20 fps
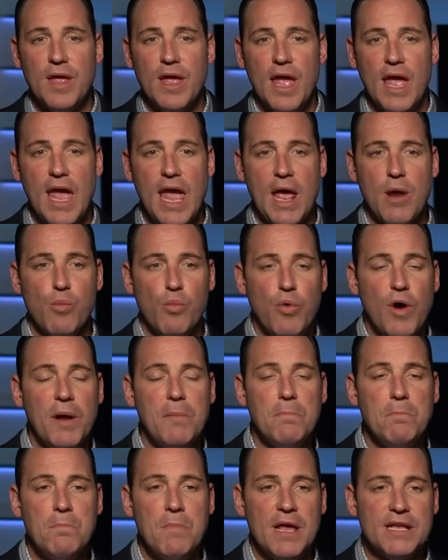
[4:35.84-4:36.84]
And
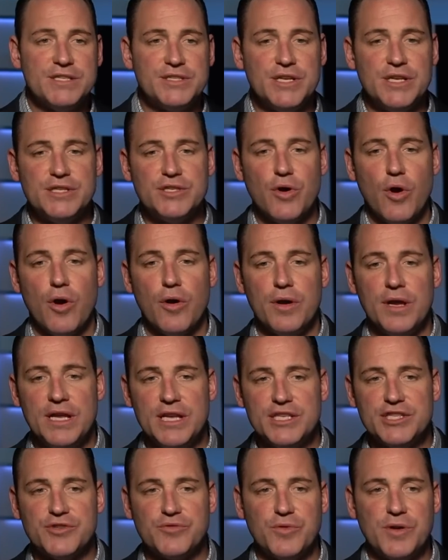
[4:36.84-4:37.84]
what message are
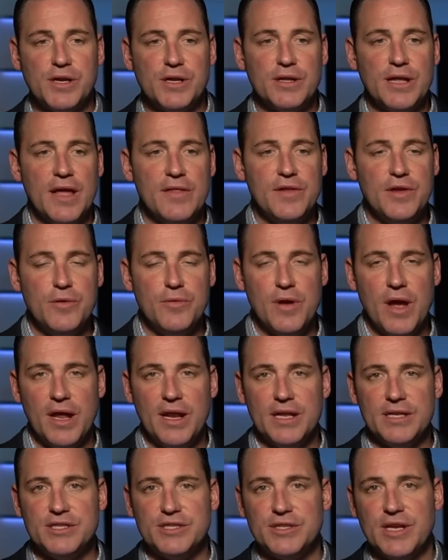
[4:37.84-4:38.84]
Israel and the
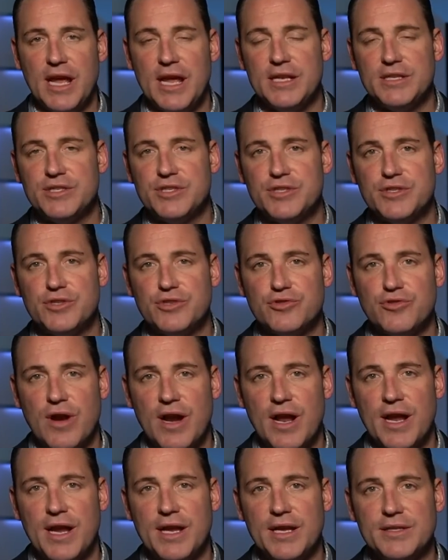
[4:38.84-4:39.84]
United States
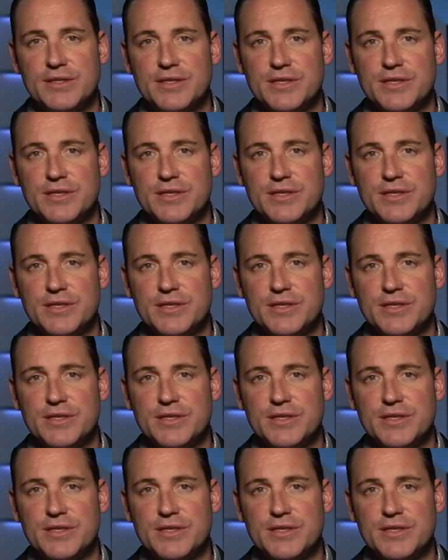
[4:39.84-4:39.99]
trying to